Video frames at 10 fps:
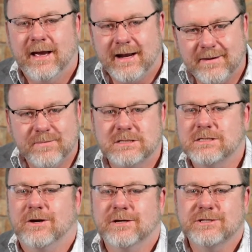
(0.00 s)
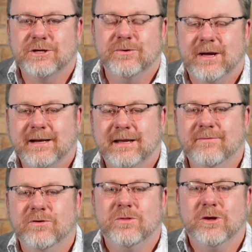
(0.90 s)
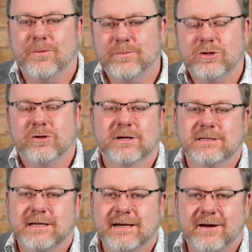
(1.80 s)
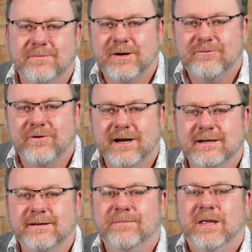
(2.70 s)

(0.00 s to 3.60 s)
And I must ask you and give you the opportunity now, my friend,